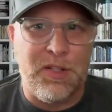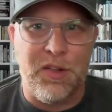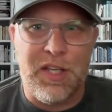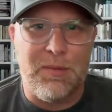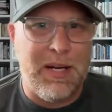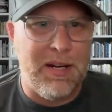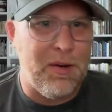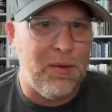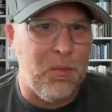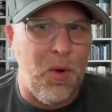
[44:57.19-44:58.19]
leads me
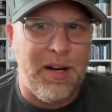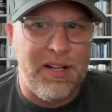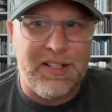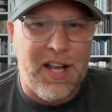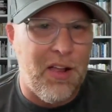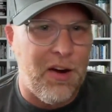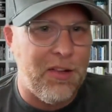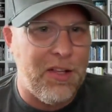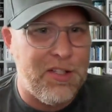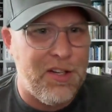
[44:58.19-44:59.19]
to wanting to tell our
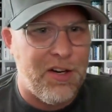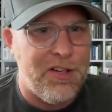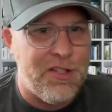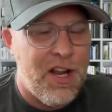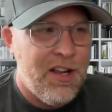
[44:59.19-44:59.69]
listeners,